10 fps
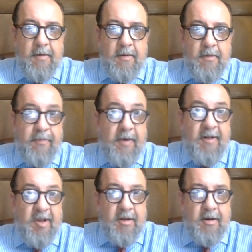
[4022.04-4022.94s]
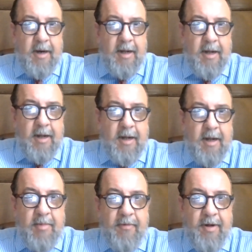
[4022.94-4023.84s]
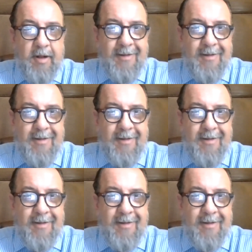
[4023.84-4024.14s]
It's a very general answer, I'm afraid.